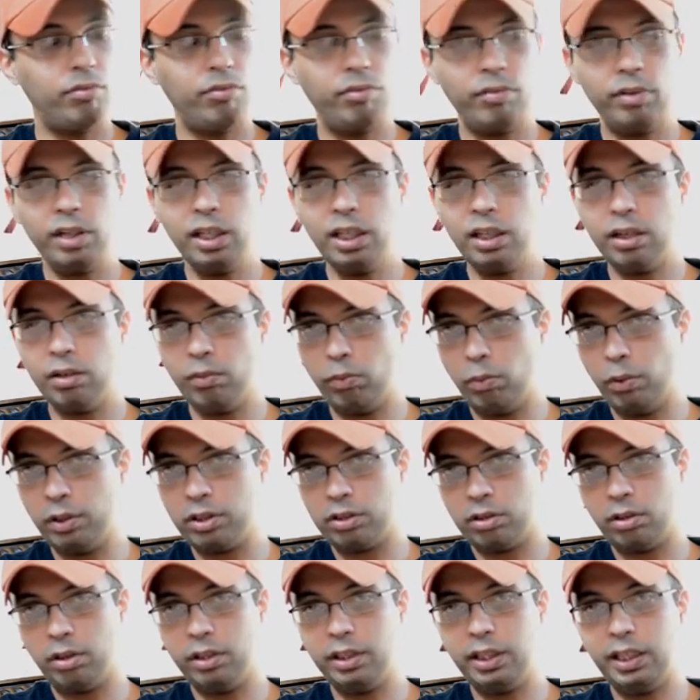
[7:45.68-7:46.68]
read
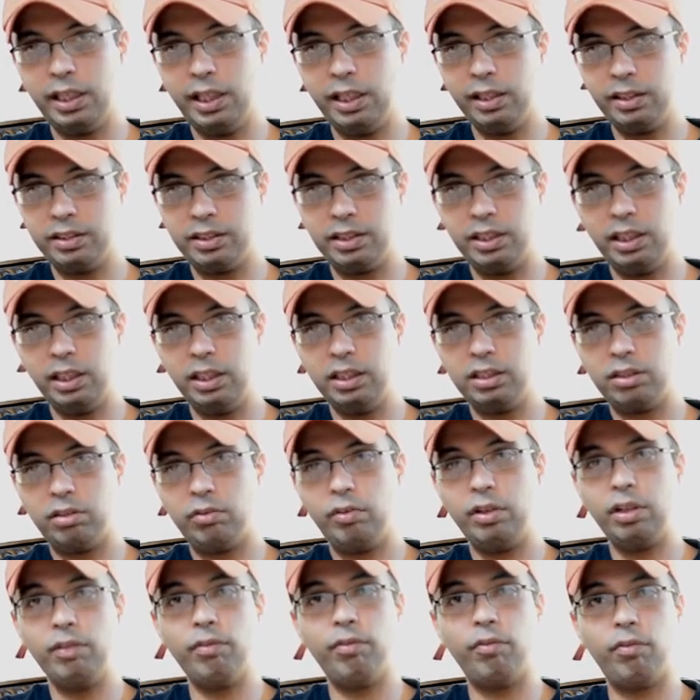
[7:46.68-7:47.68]
what's on the LCD
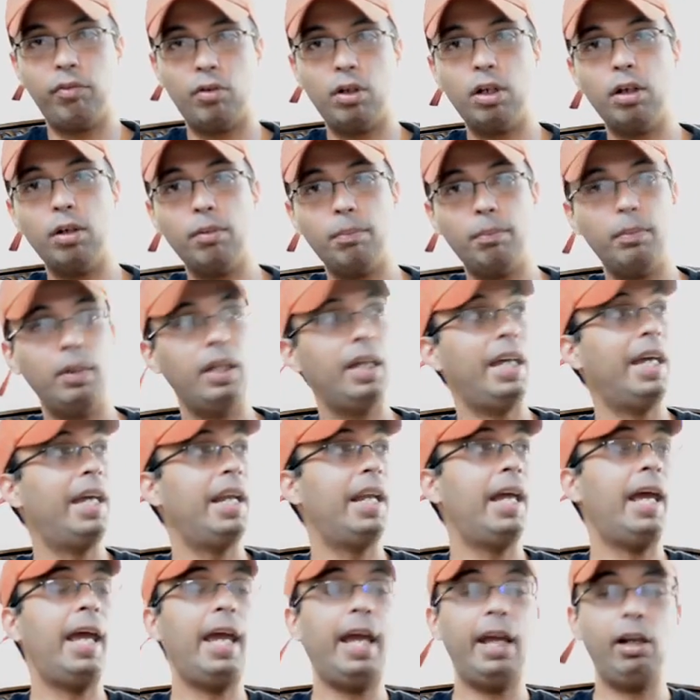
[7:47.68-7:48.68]
screen from
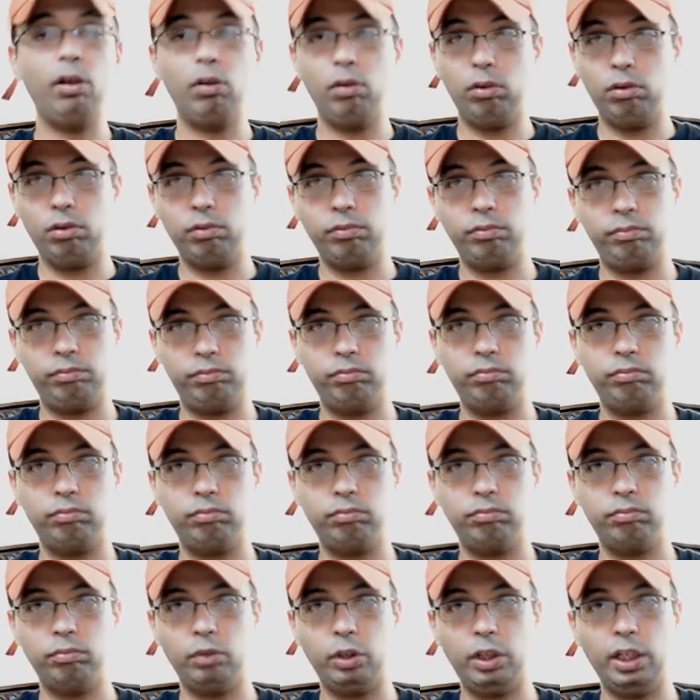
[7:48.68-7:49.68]
an angle.
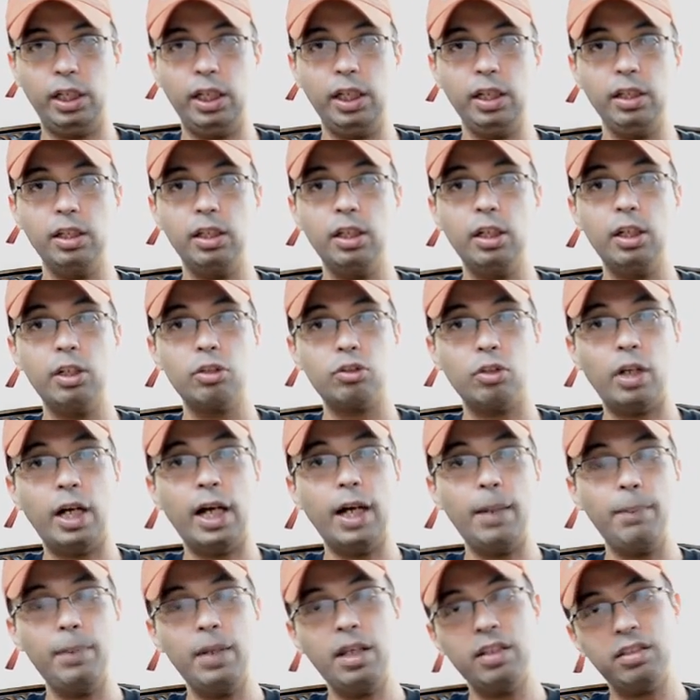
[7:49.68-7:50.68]
Okay? So
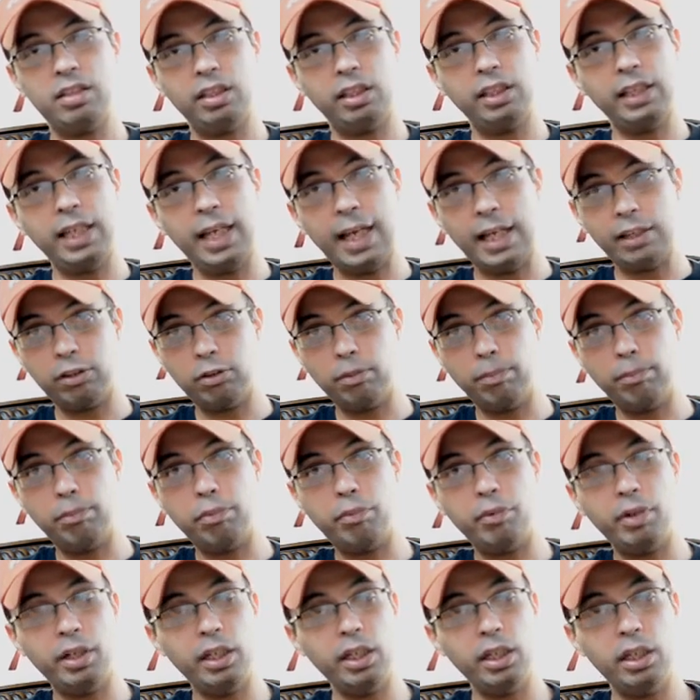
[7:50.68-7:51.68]
I basically had to
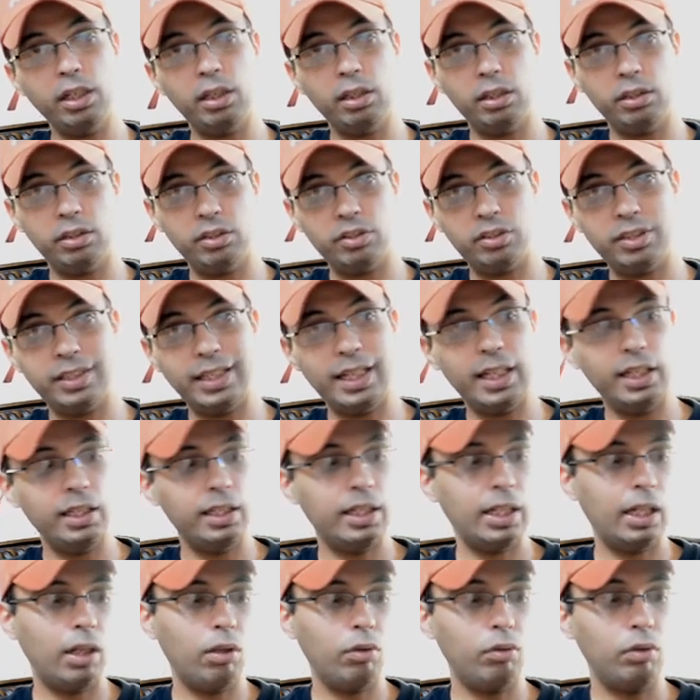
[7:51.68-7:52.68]
bring the stand
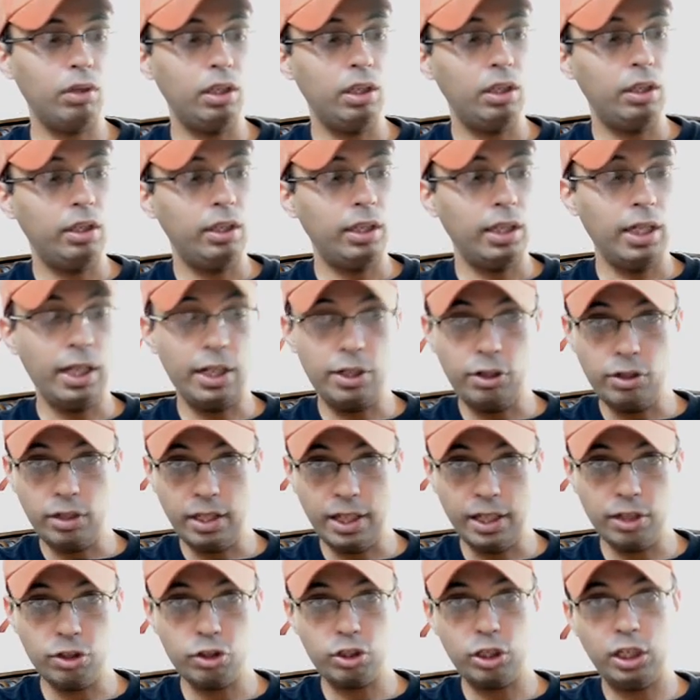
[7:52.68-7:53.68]
down and
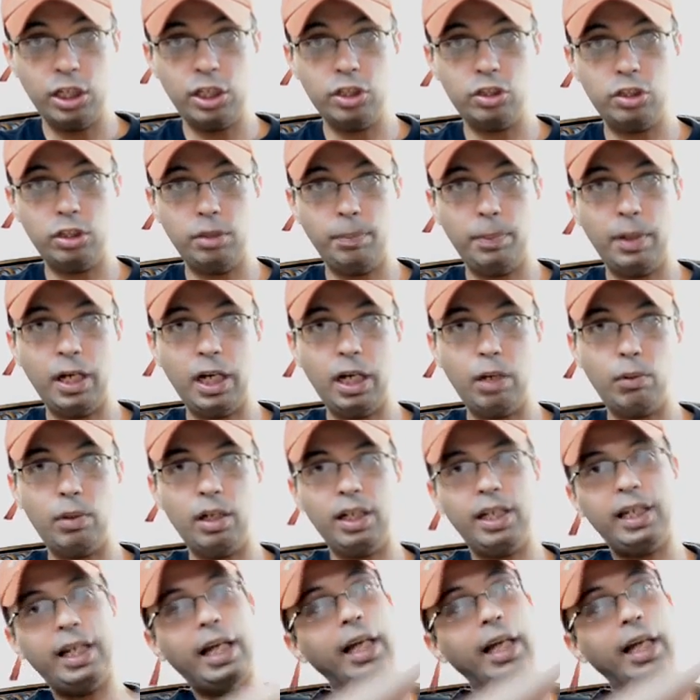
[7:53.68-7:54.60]
then change the power. Like,